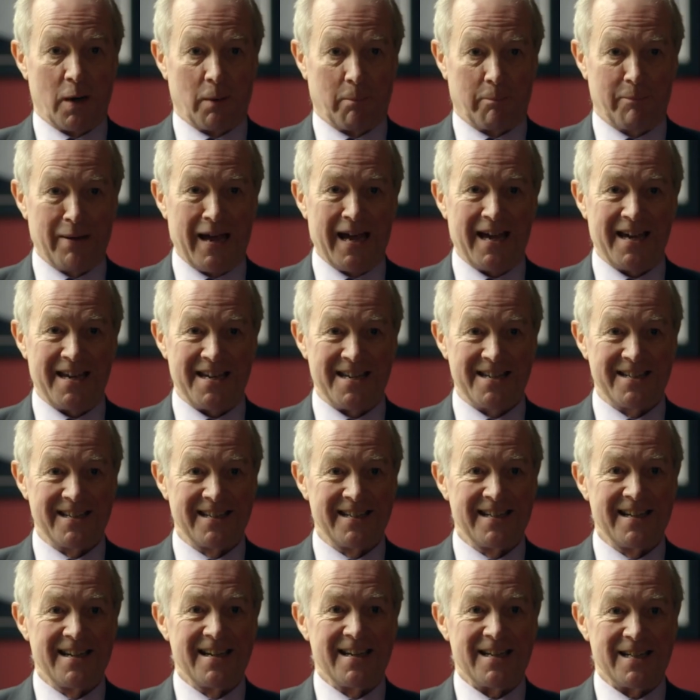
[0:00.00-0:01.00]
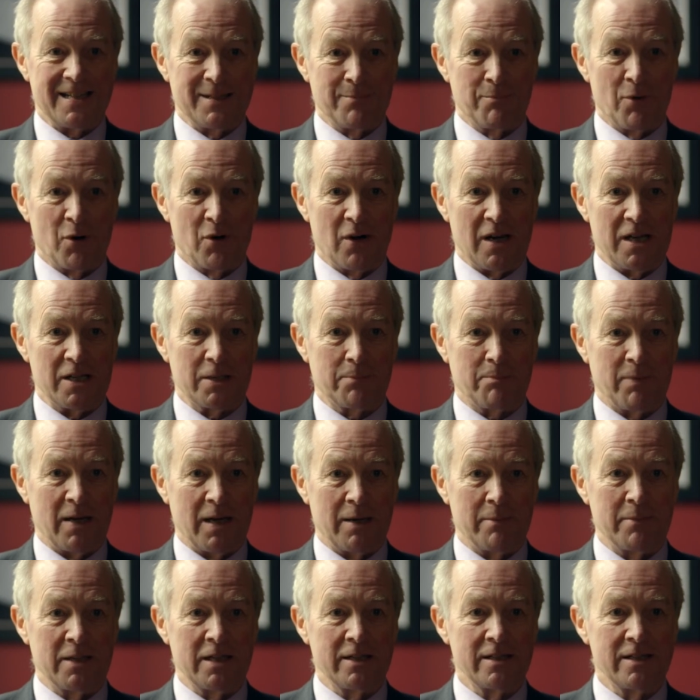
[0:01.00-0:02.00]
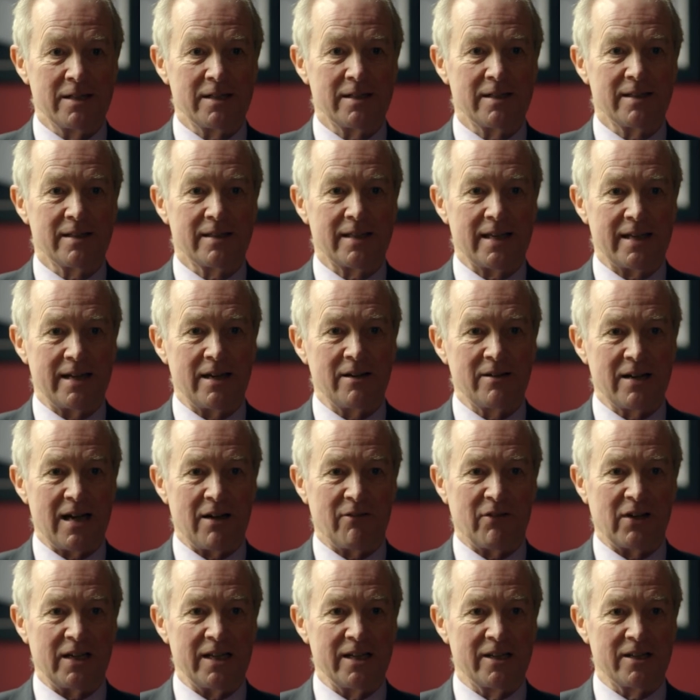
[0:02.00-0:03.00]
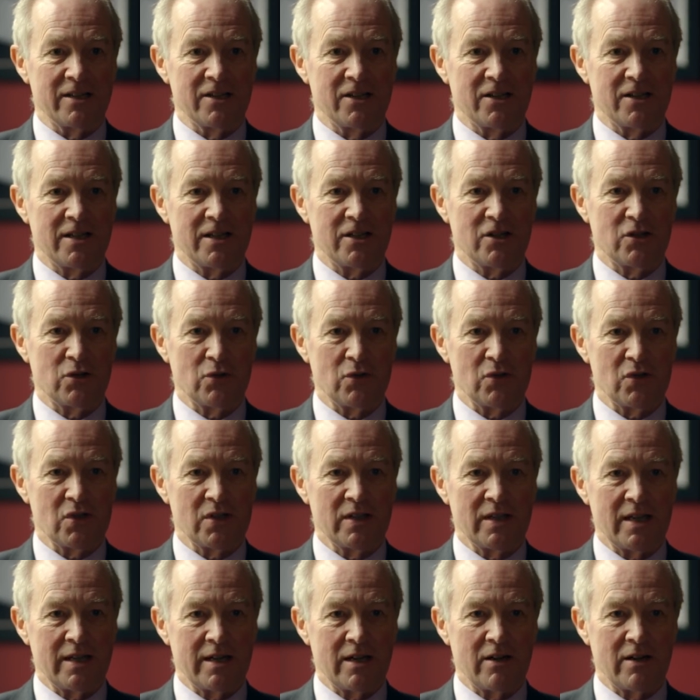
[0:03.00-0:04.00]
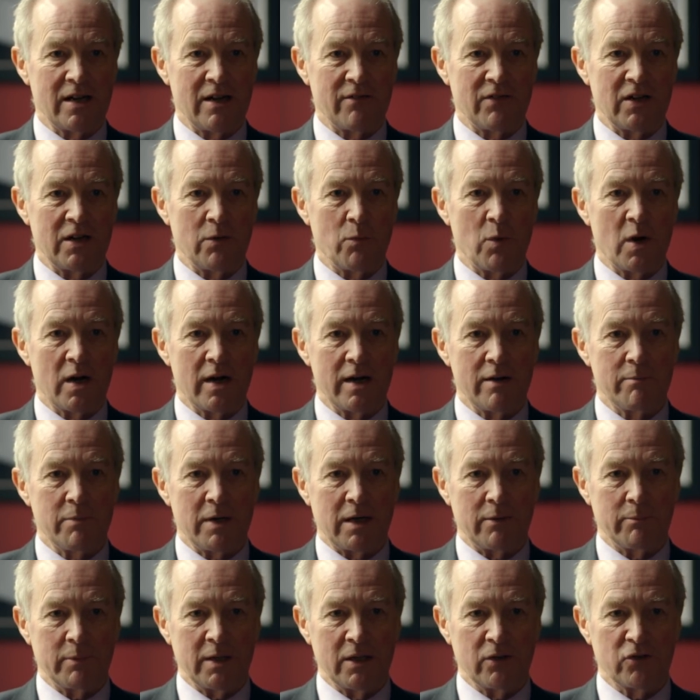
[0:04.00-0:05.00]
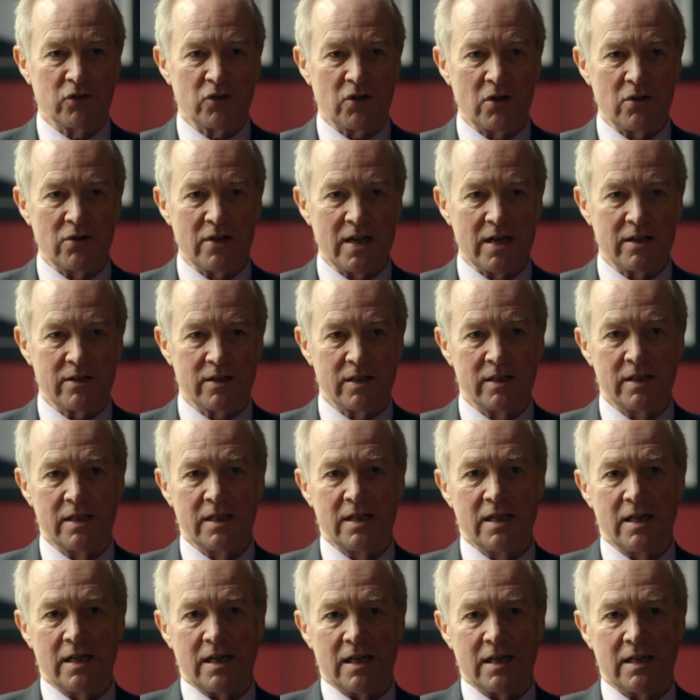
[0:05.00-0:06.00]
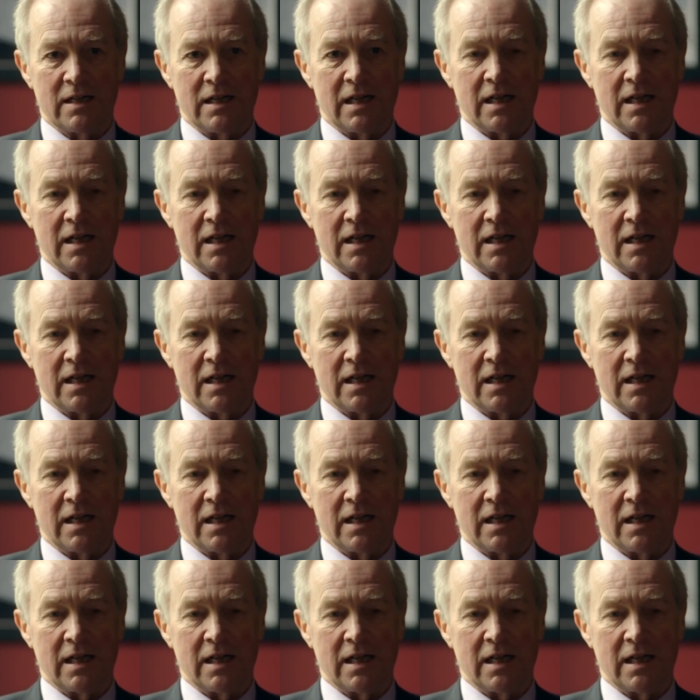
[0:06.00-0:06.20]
well paid, it's more or less permanent, they don't have any constituents, and they don't have any worry about being thrown out at